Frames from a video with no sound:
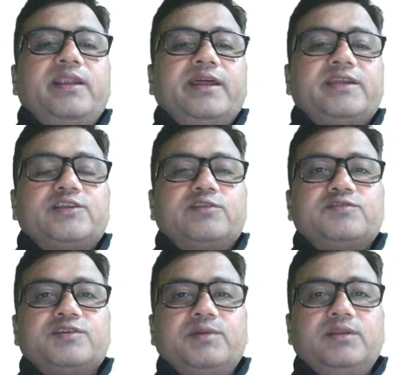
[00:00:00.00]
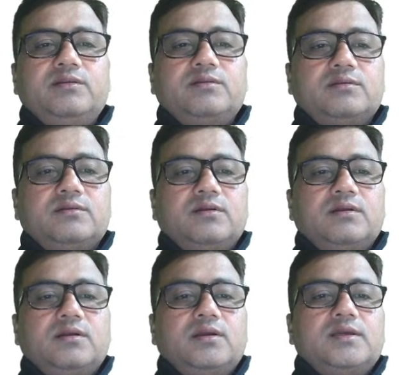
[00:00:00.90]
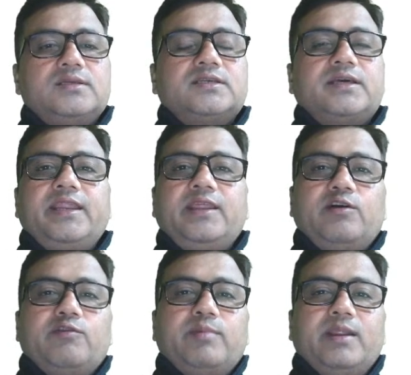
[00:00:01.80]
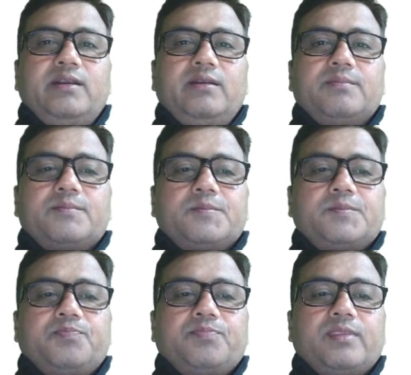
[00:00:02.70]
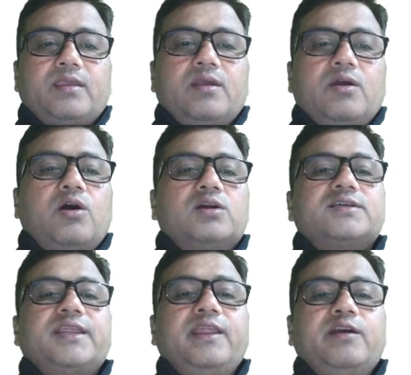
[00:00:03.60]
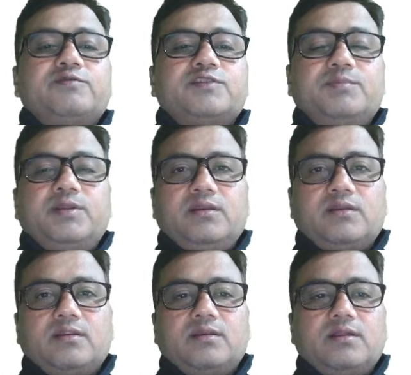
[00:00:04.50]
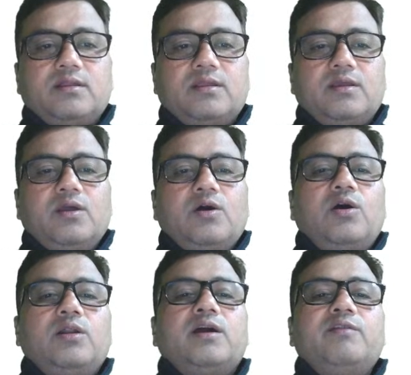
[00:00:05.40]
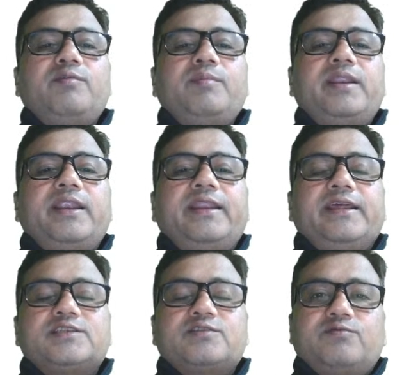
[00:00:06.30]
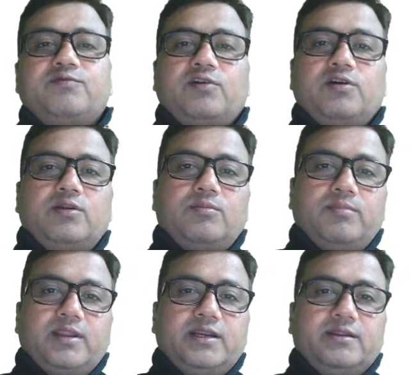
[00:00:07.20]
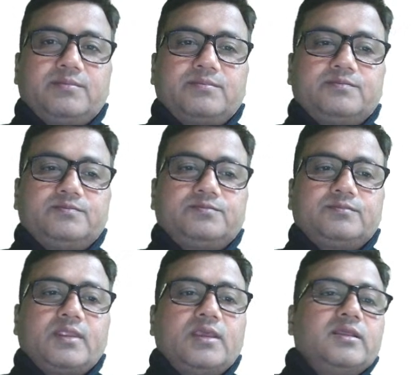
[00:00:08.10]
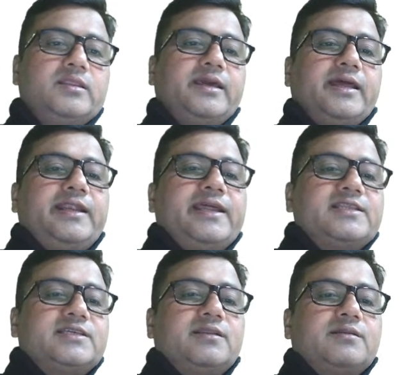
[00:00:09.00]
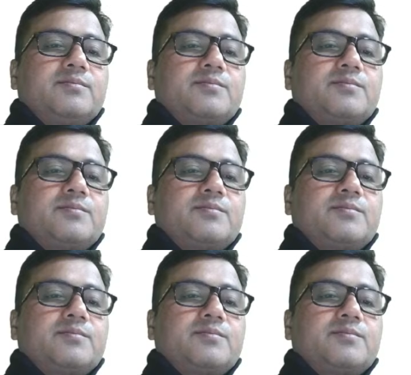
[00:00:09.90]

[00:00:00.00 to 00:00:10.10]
detection of semen, screening of blood, or screening of semen, or confirmatory test for blood. The correct answer